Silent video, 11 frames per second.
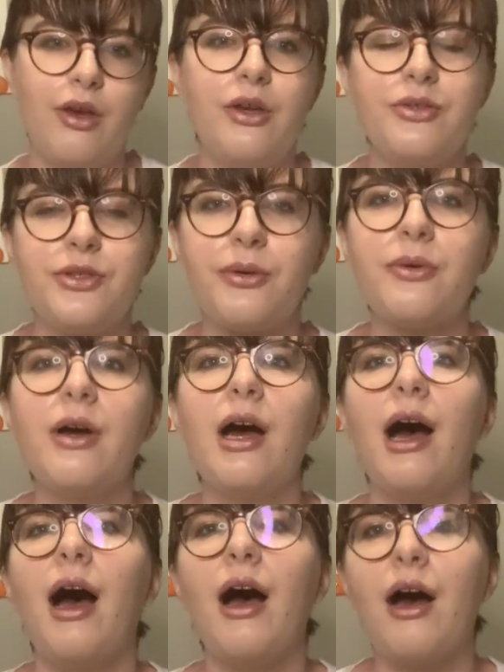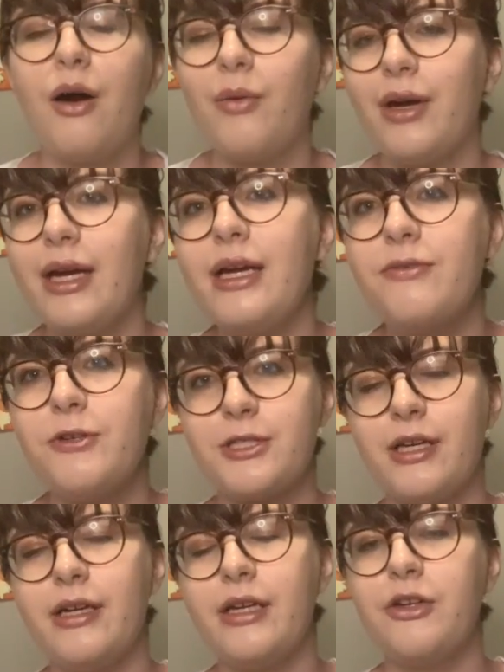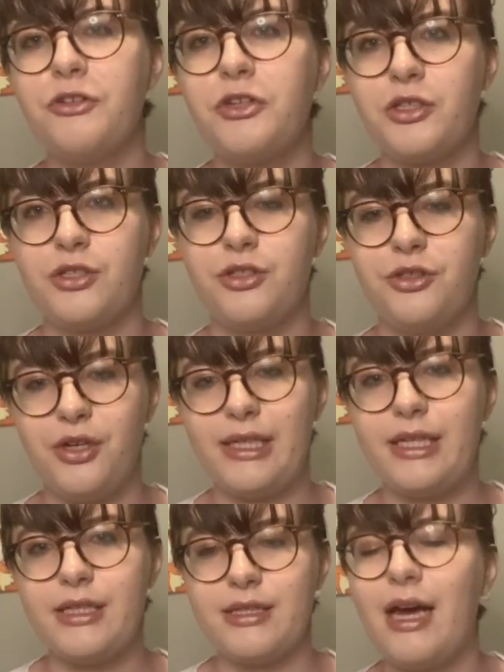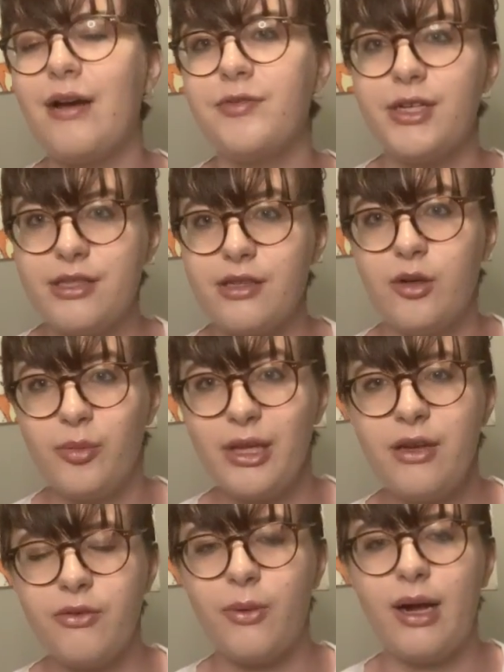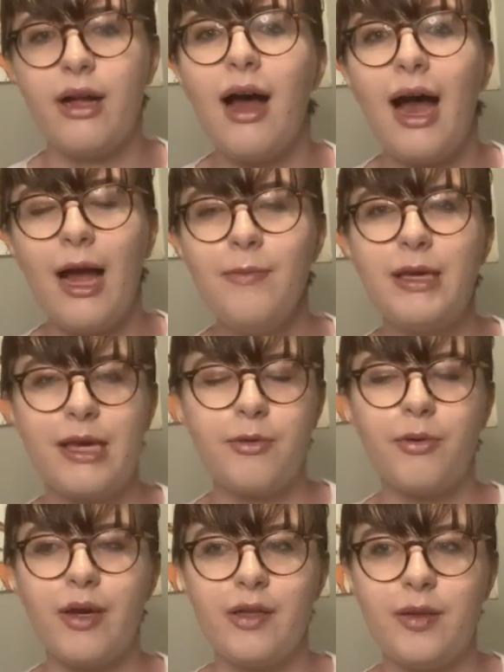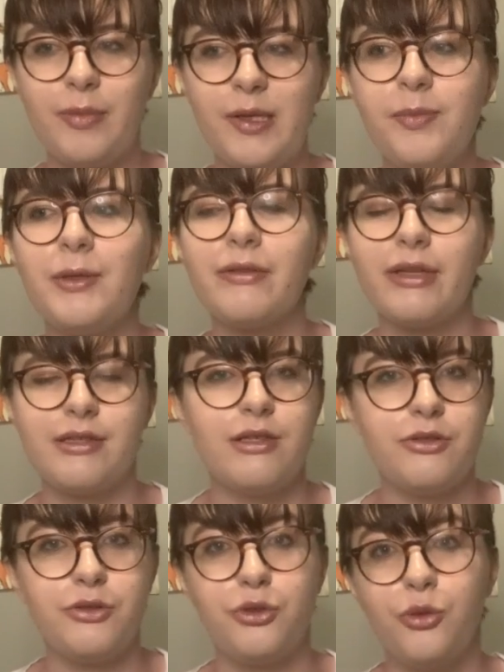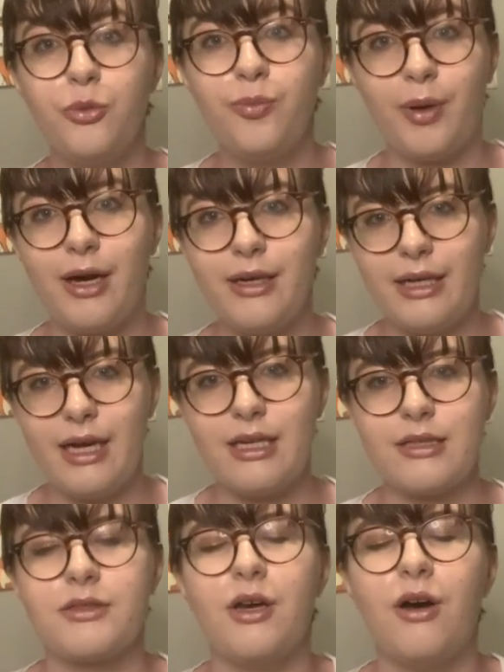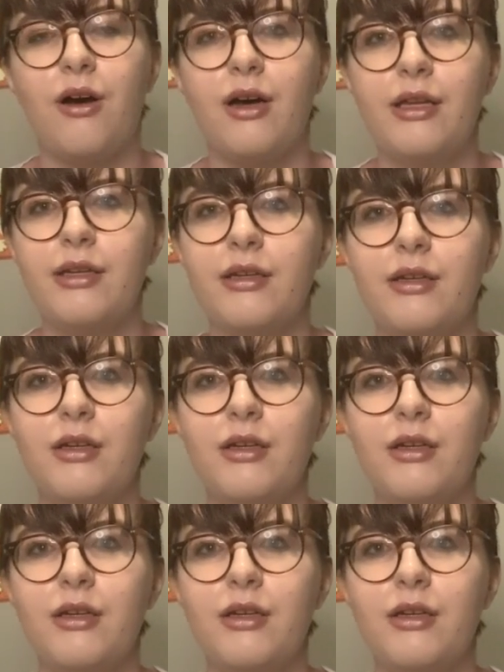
So, uh, when I first got into Dungeons and Dragons, after I'd started playing for a while, I became aware that people listen to podcasts on